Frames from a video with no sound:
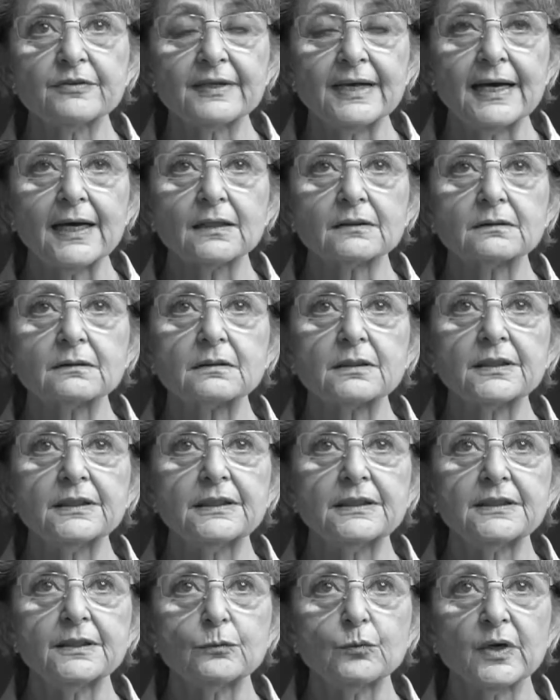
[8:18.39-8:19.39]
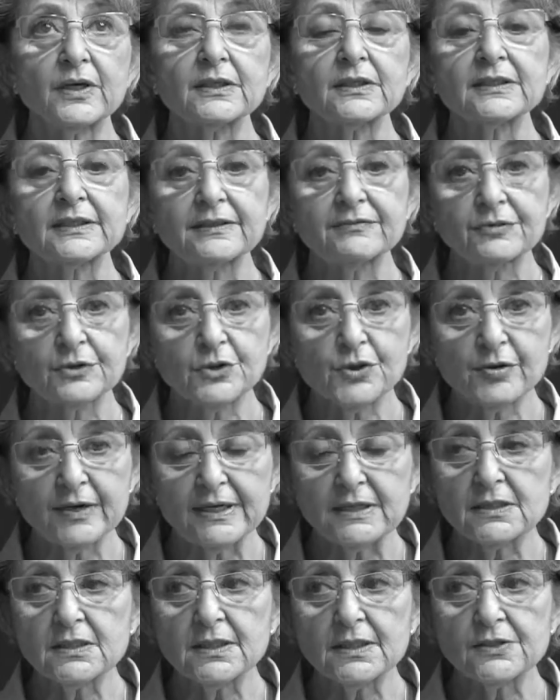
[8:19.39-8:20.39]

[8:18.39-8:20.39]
that he didn't want to leave a trace,